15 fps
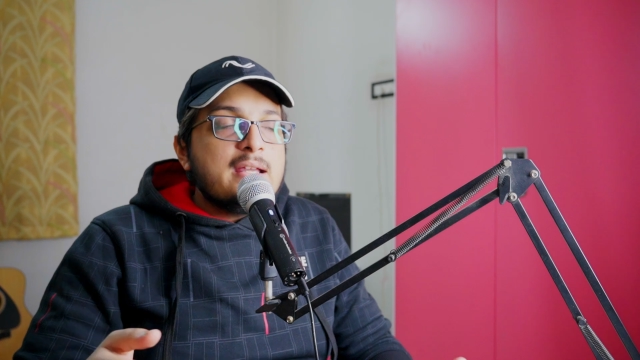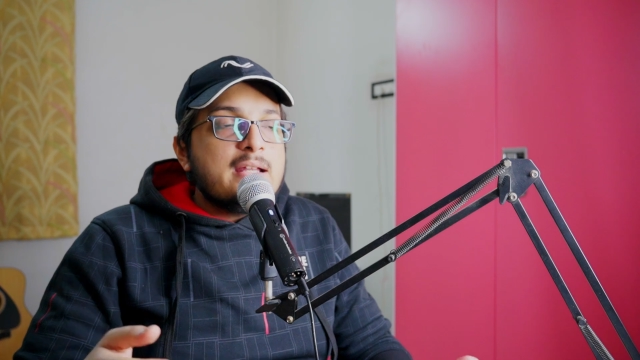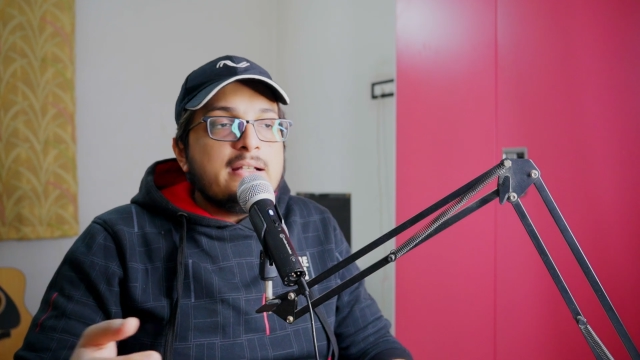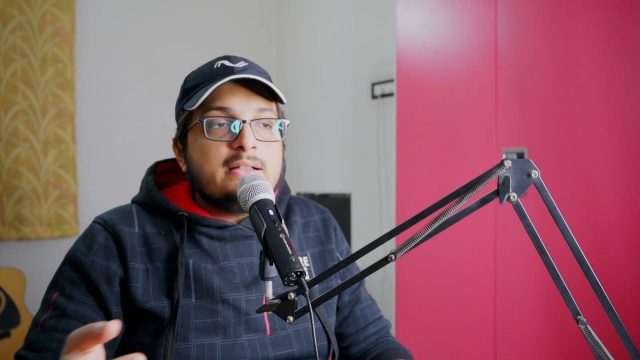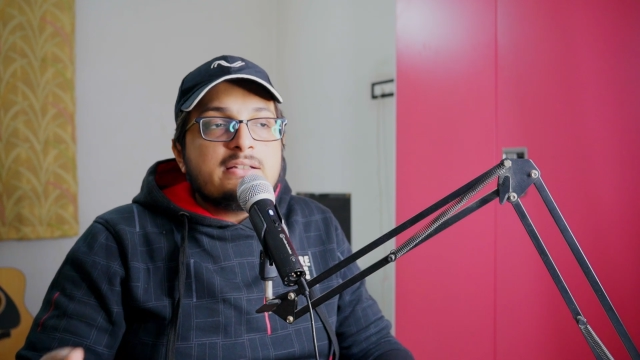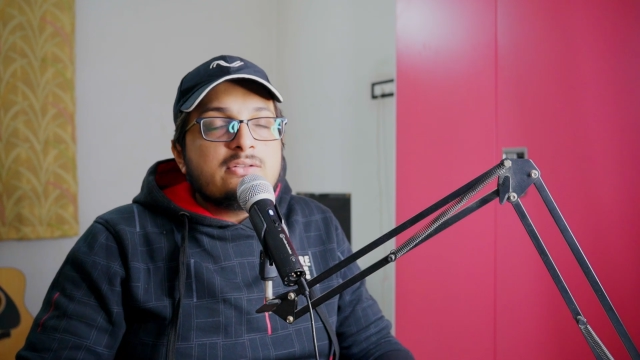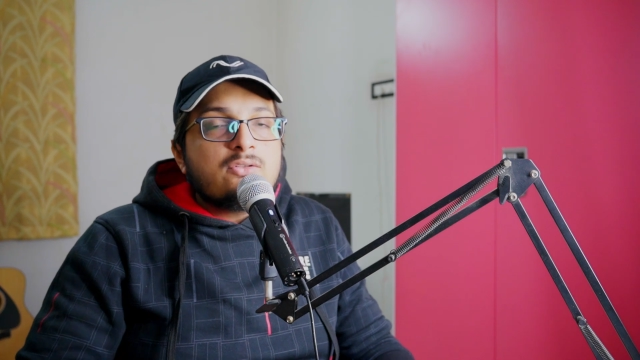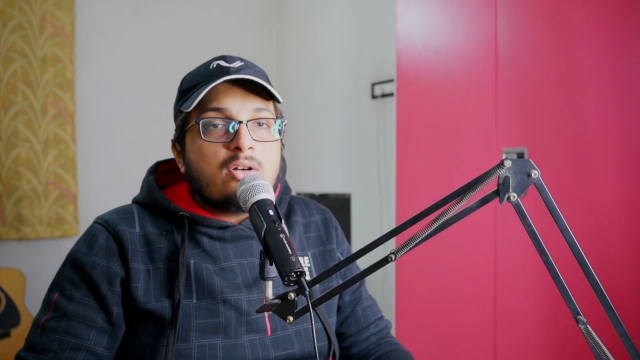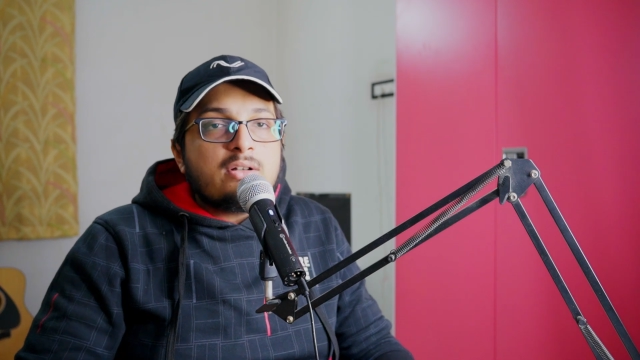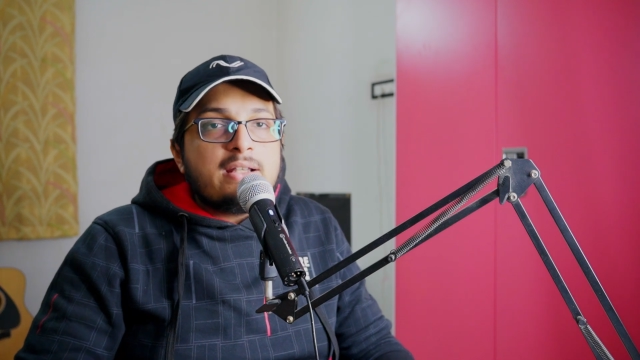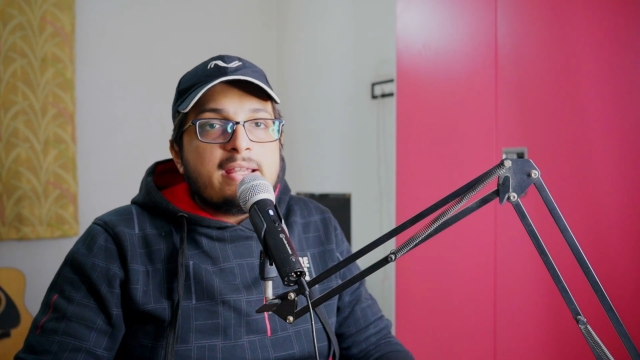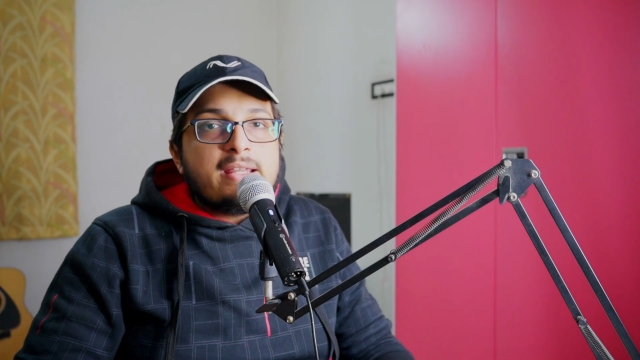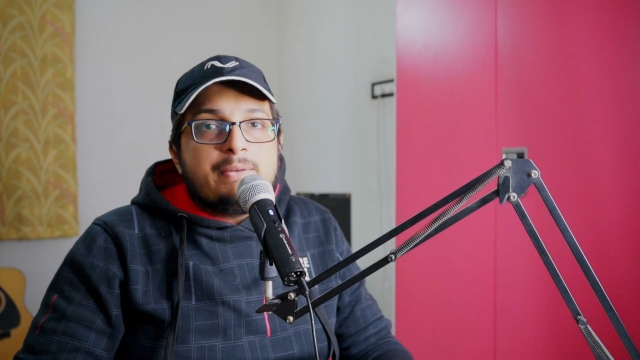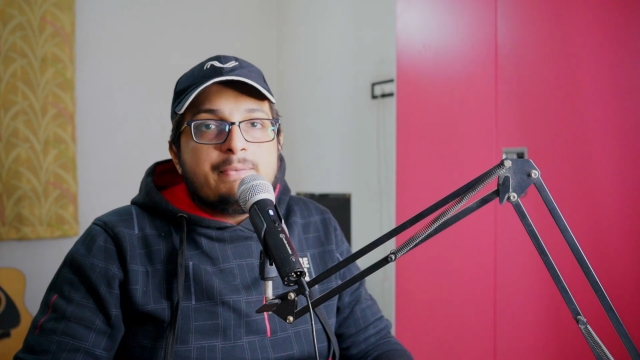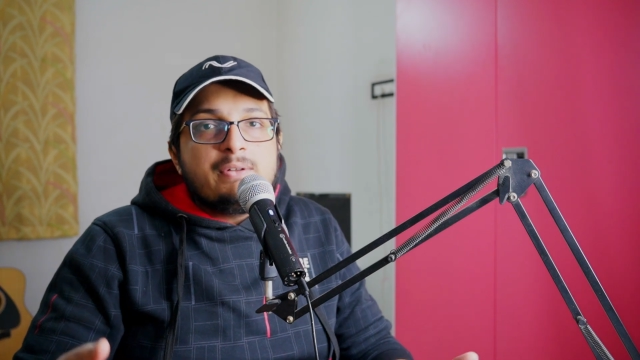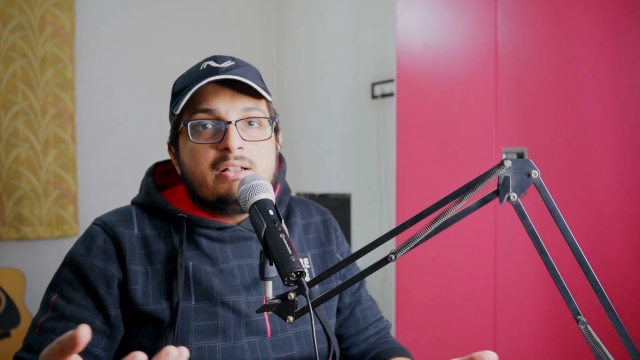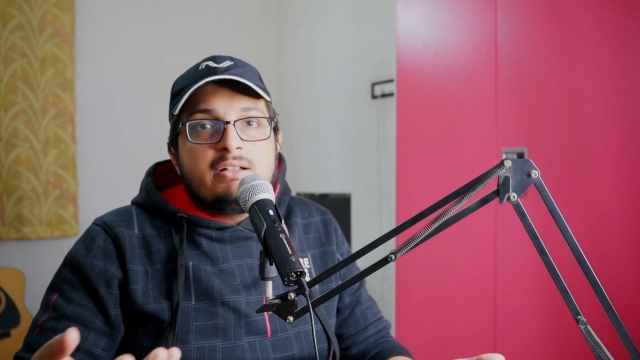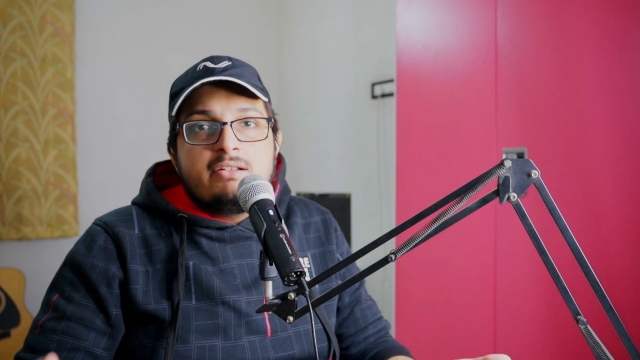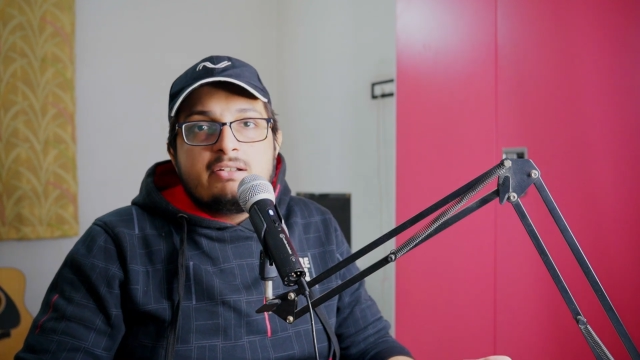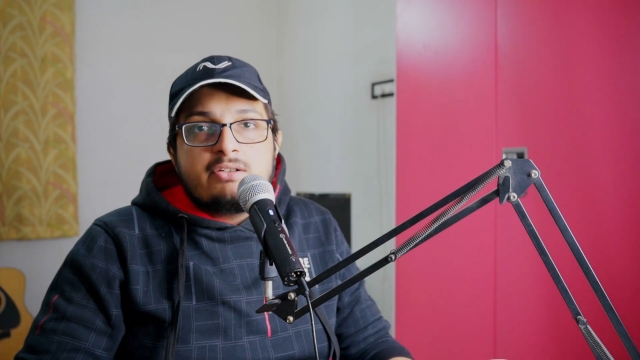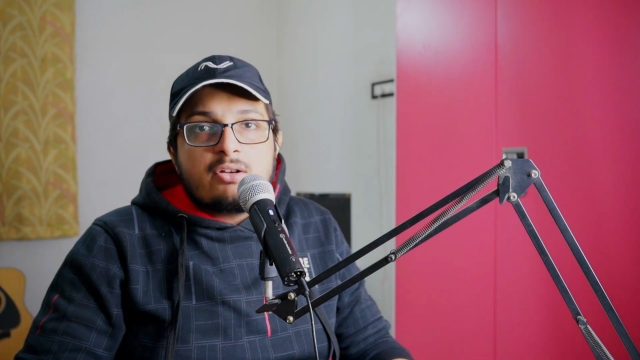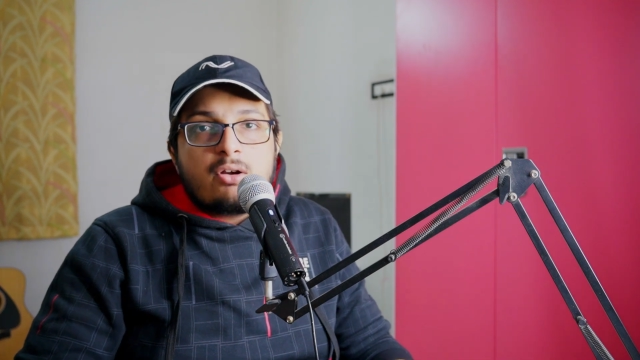It's not like it will
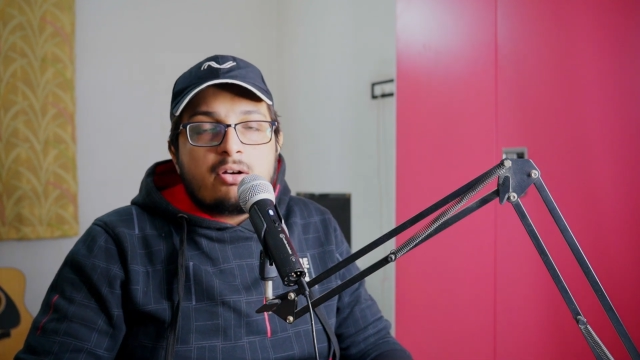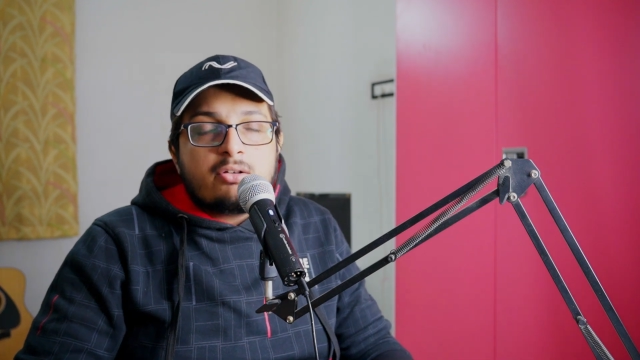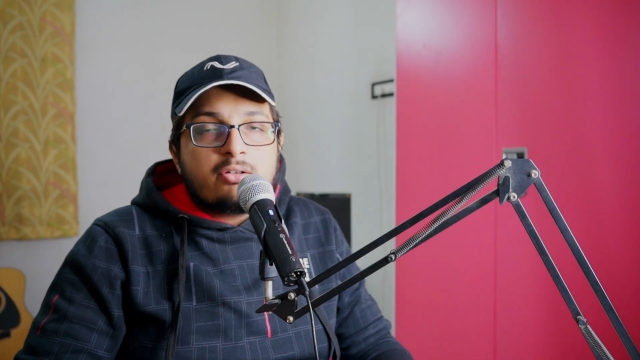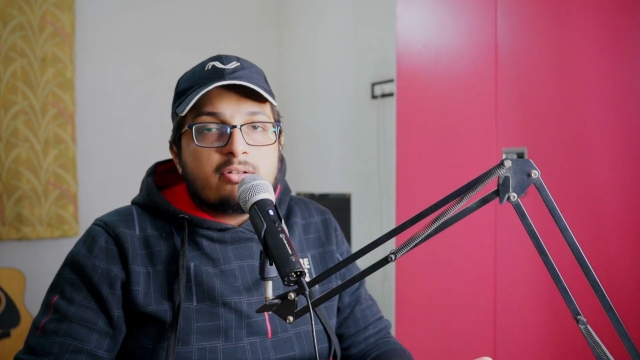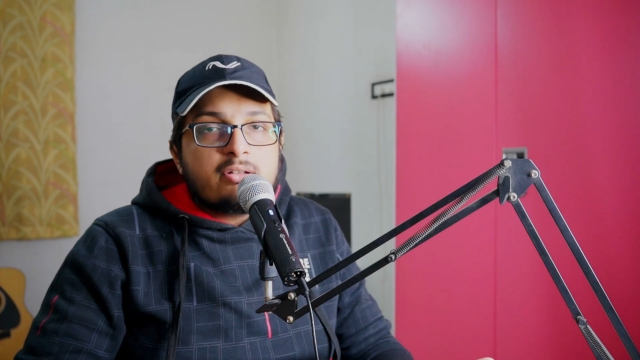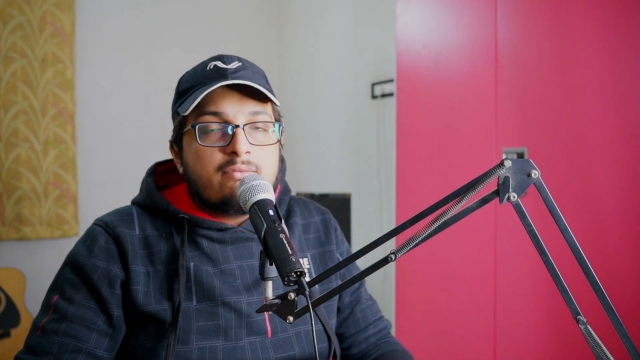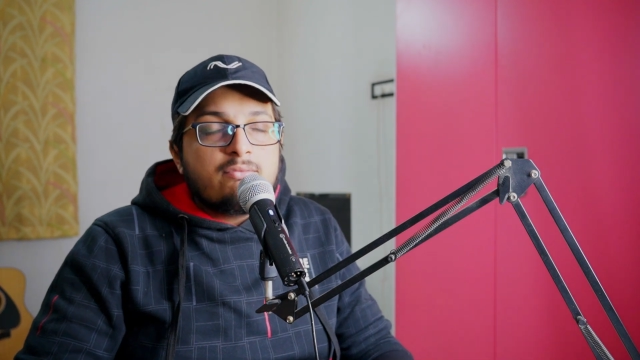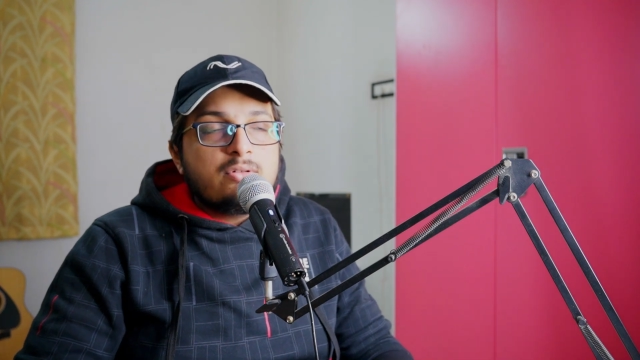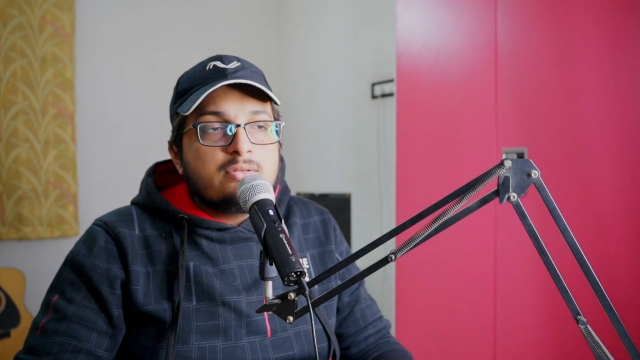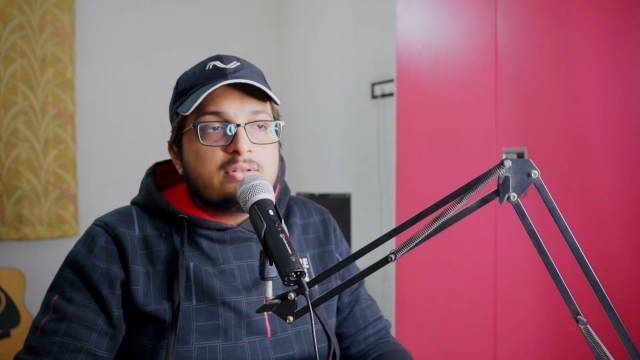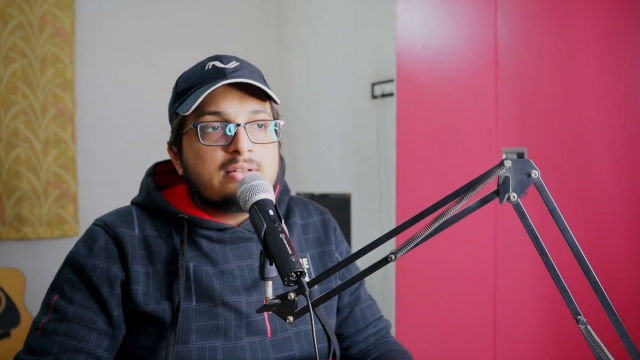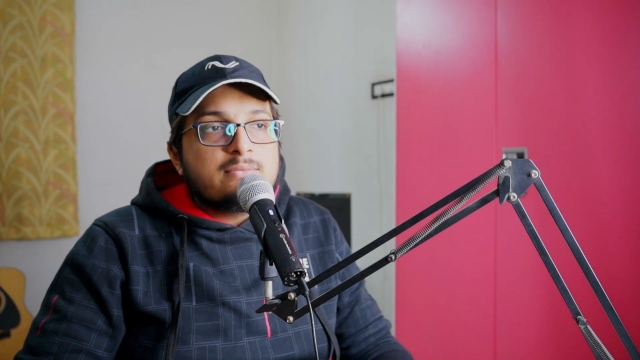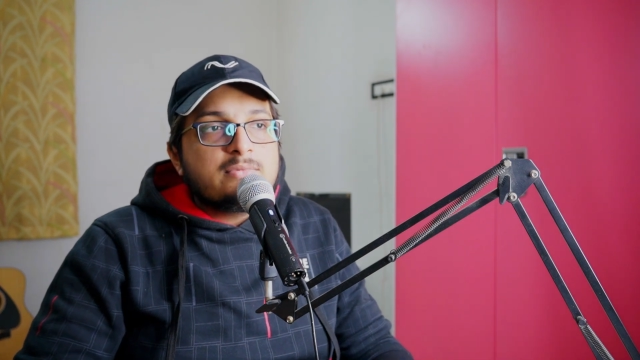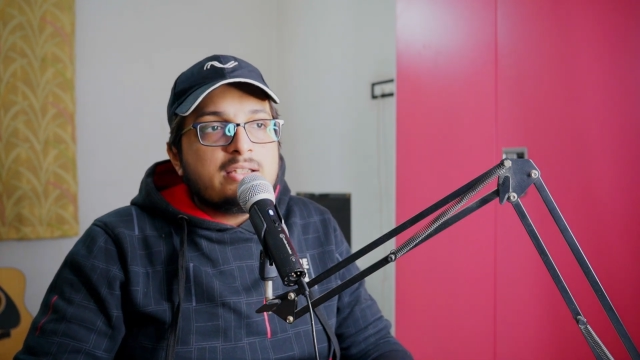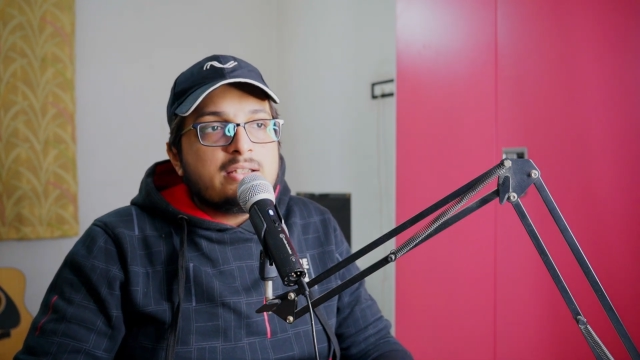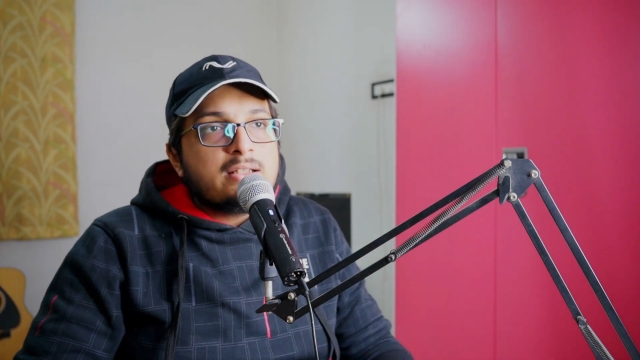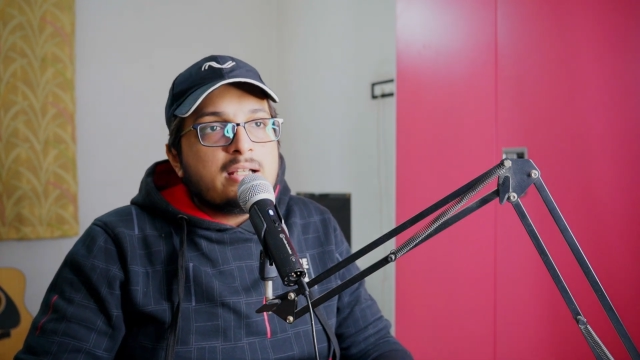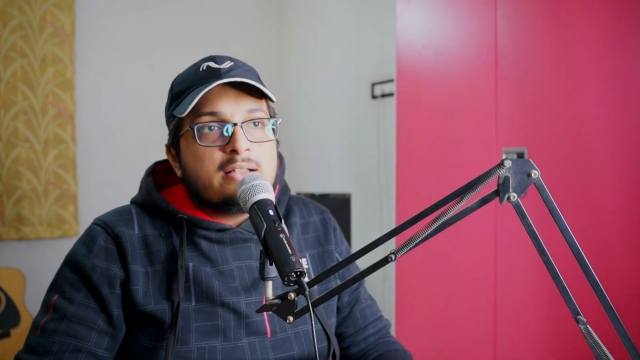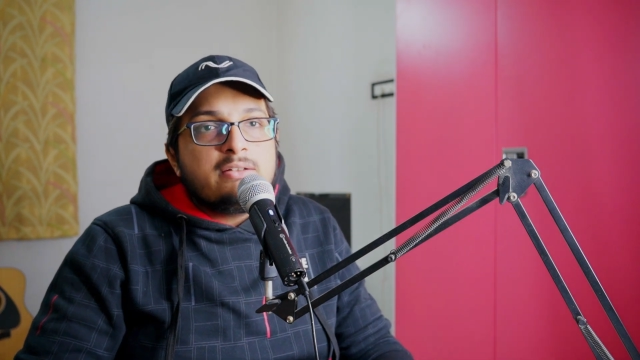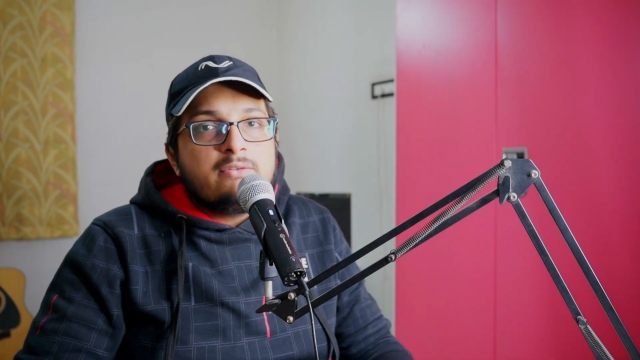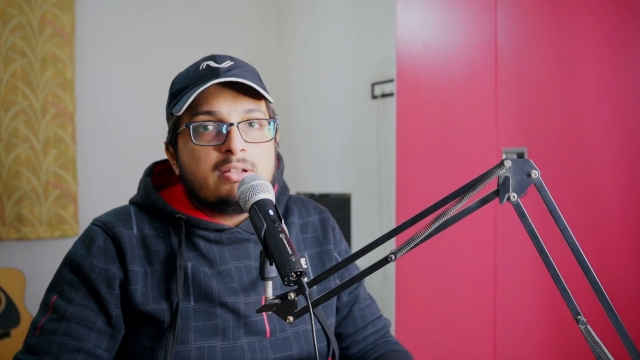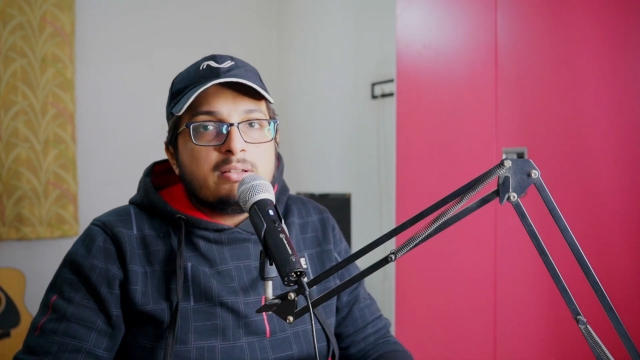distort or give you something
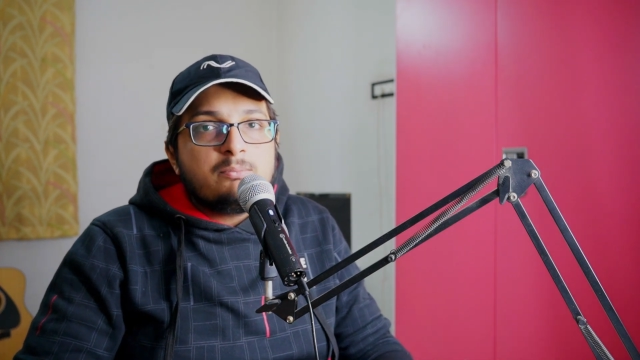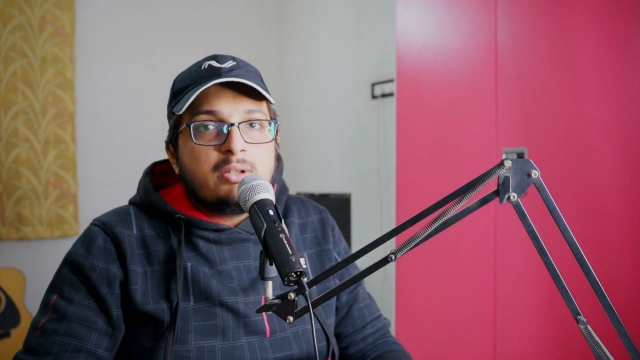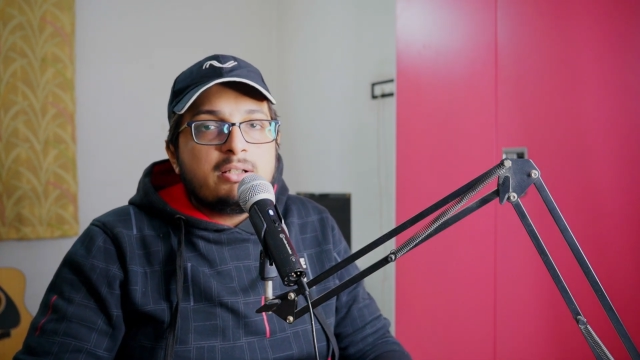uneven,